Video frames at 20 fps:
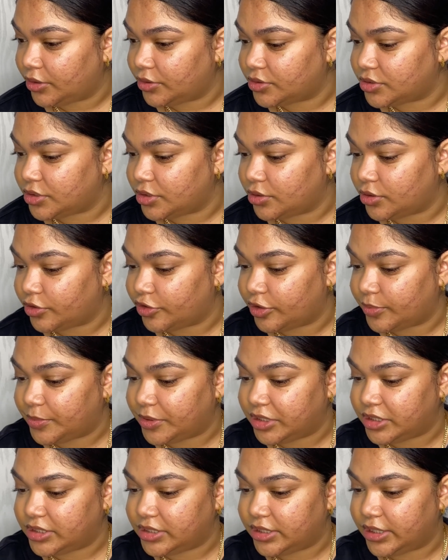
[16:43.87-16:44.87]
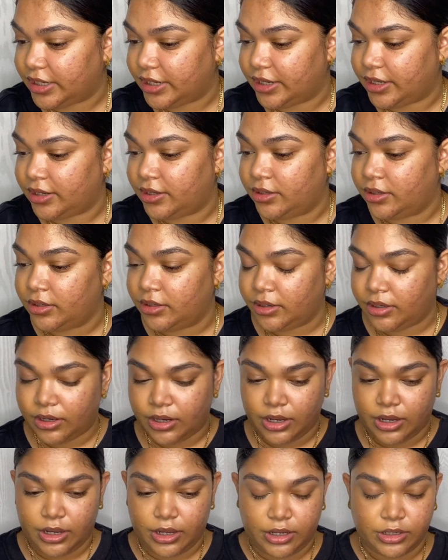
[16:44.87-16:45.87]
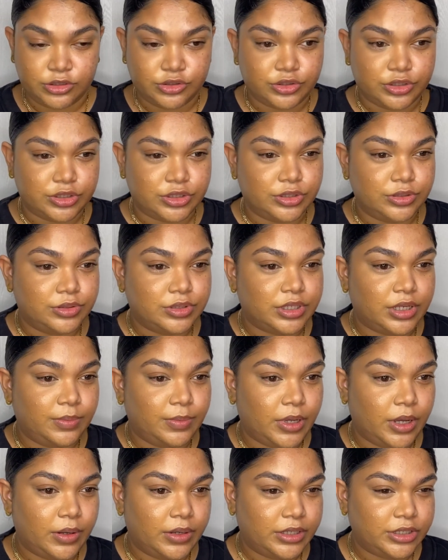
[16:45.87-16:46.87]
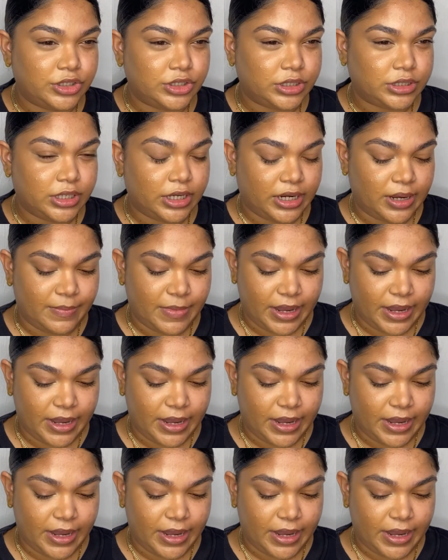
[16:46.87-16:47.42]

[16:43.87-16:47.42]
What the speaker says: the Laura Mercier translucent powder just under my